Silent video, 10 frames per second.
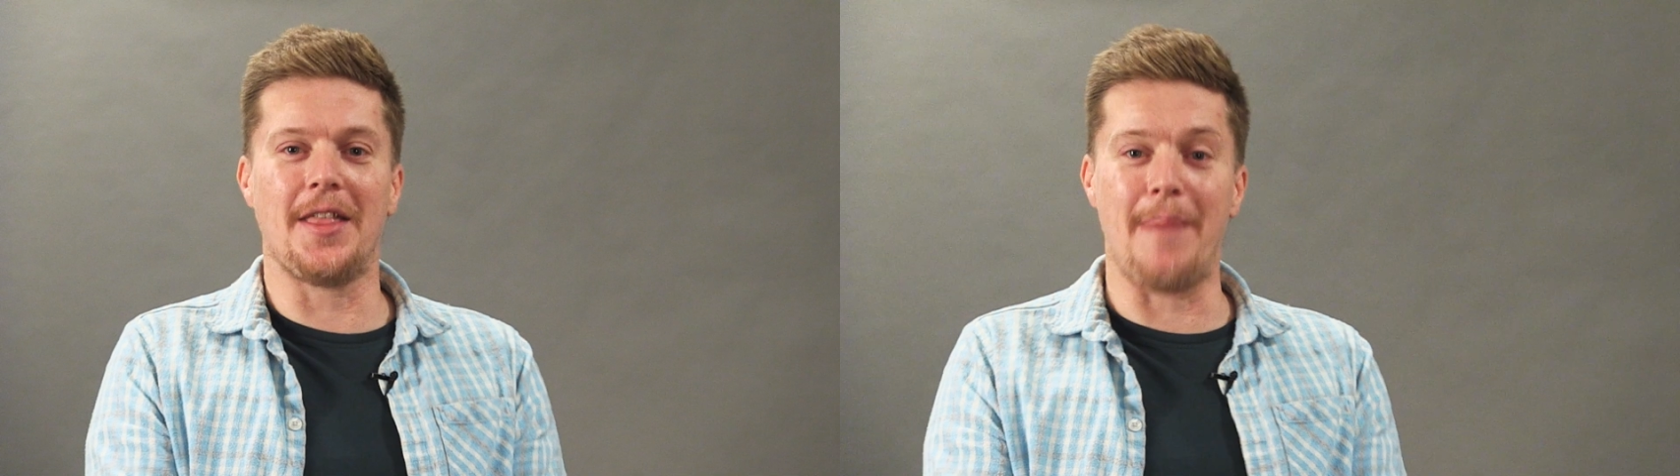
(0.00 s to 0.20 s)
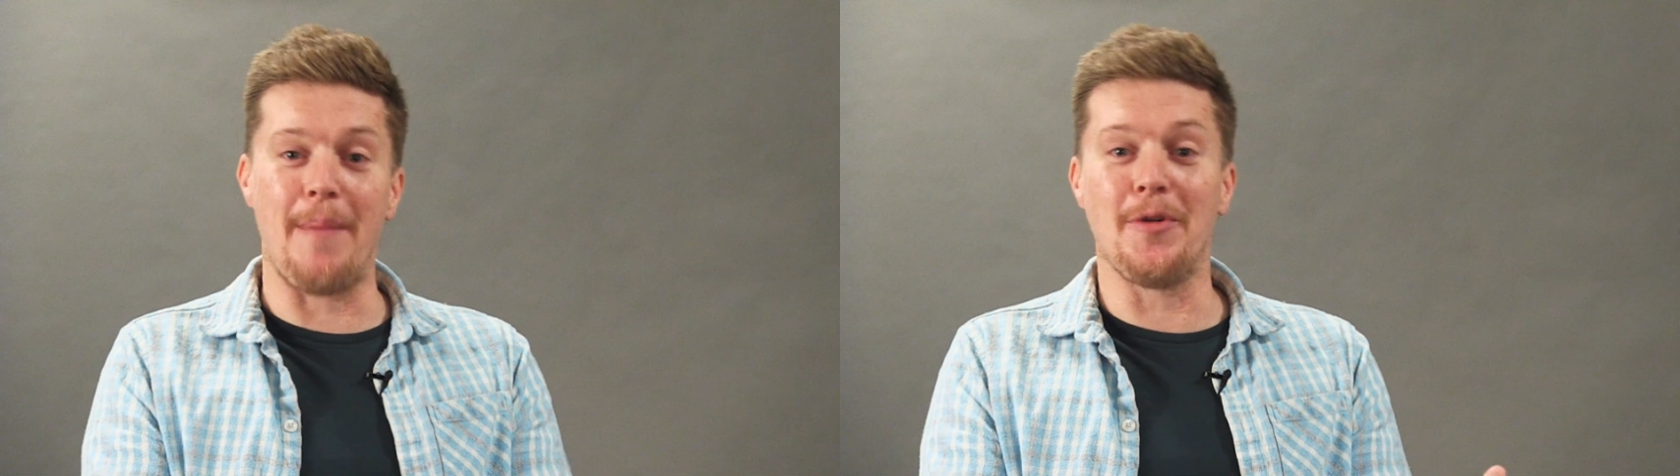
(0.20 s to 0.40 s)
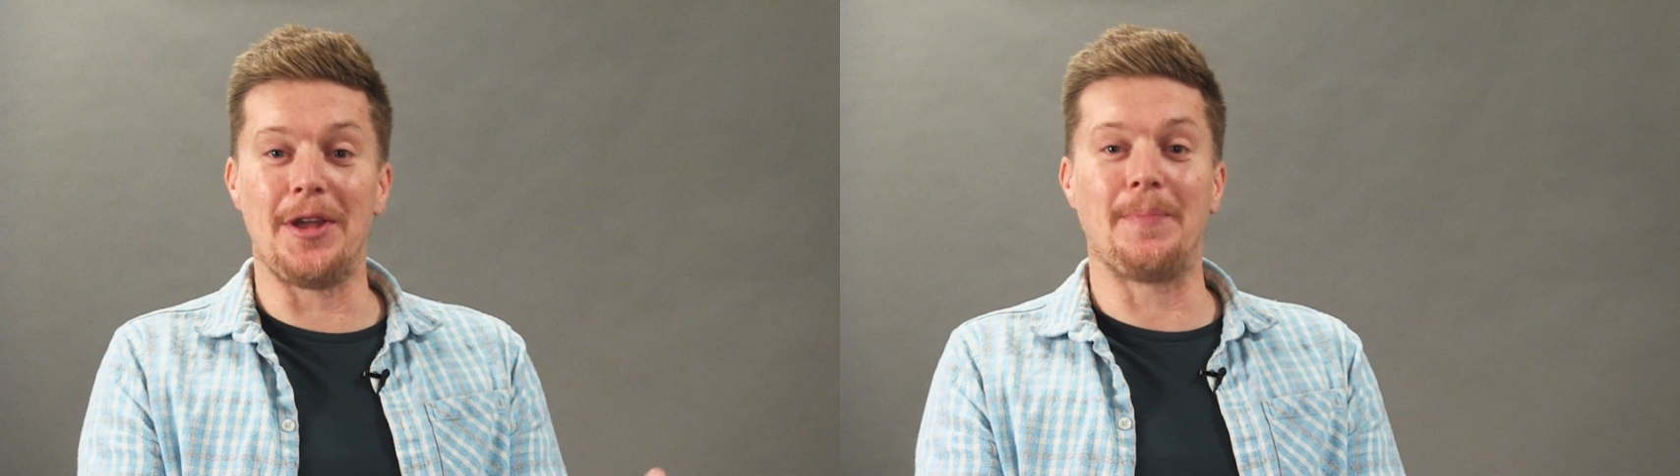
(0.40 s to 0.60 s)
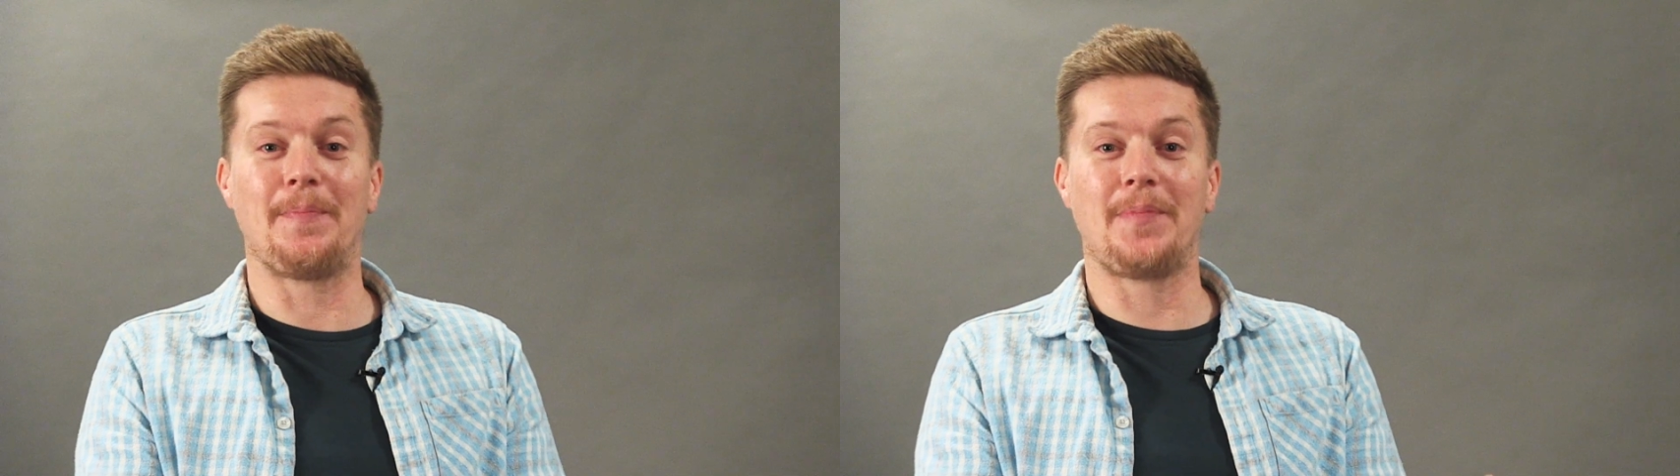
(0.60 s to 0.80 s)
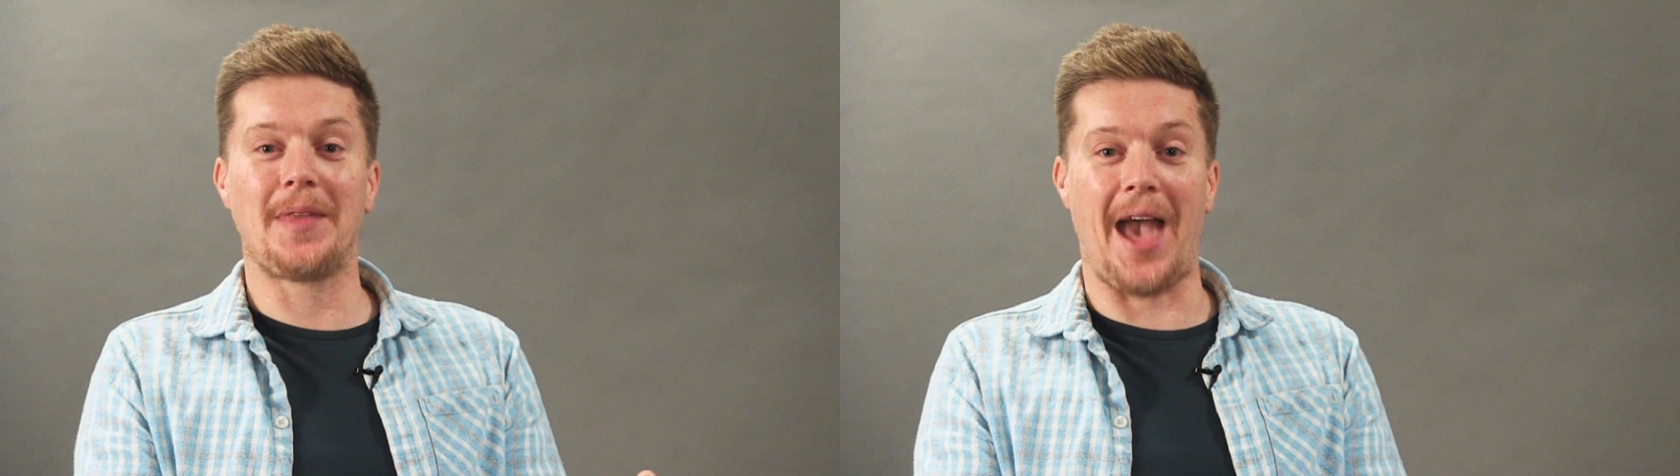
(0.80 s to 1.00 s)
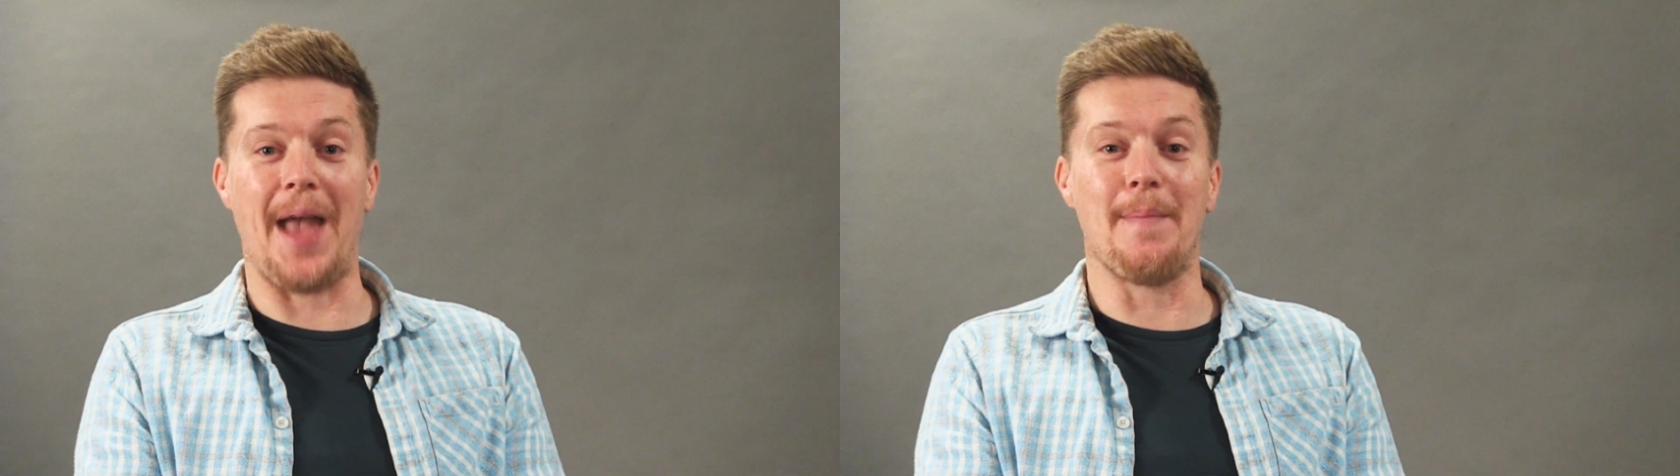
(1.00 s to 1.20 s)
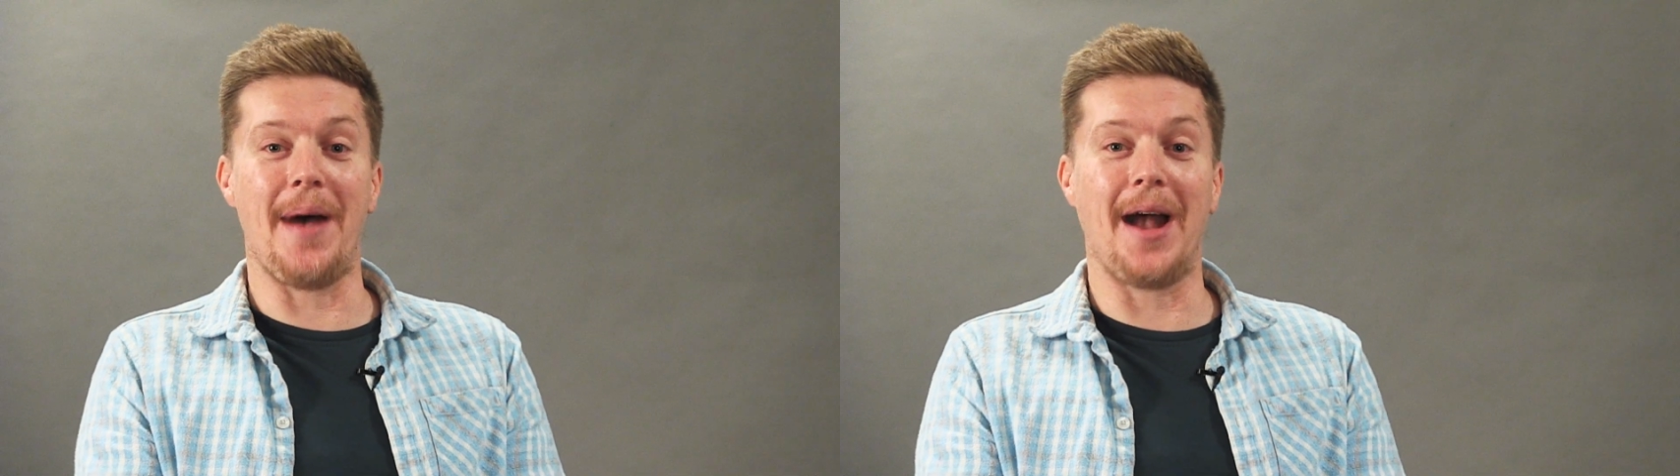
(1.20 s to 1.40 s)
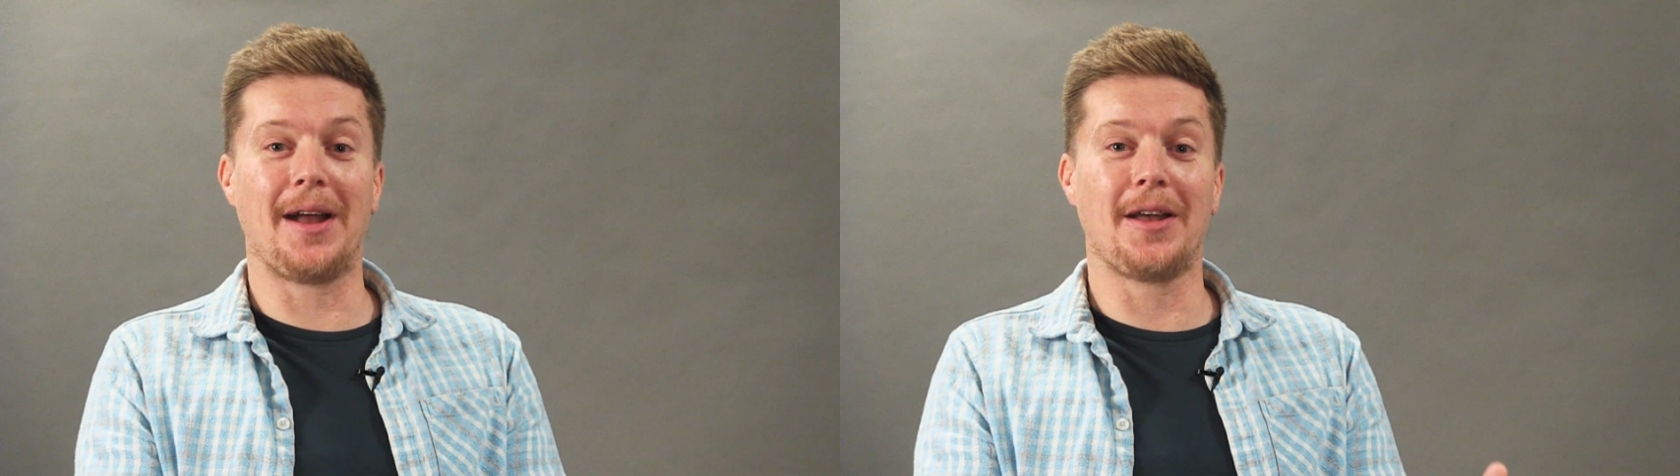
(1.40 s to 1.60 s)
of the memory came
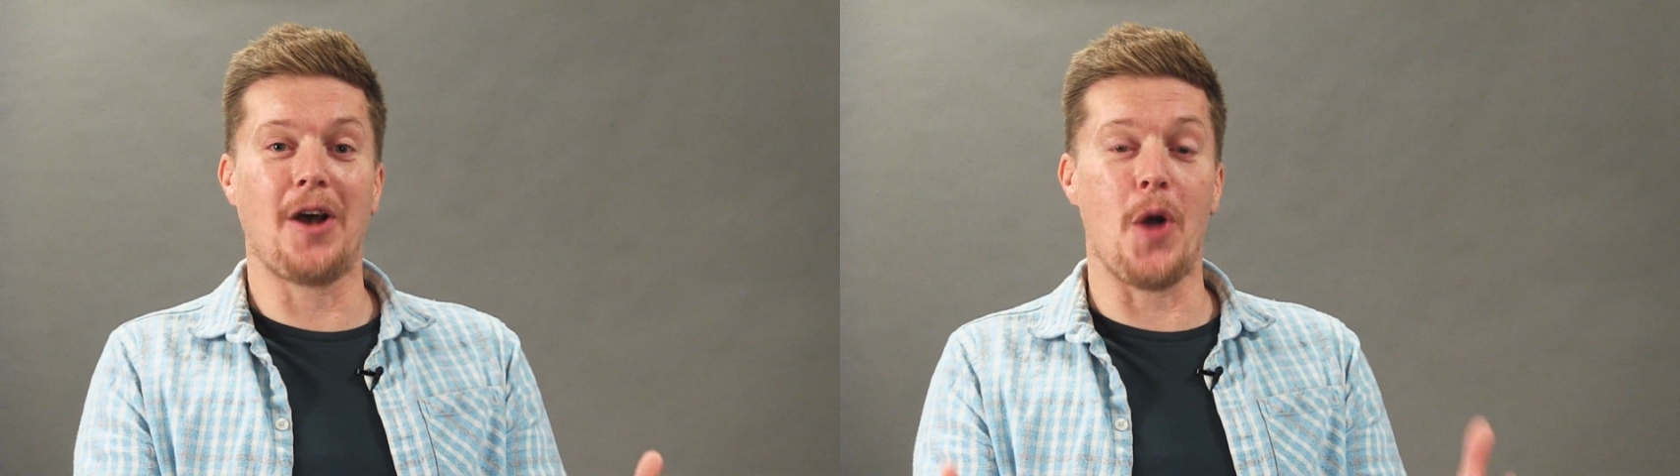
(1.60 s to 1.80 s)
back.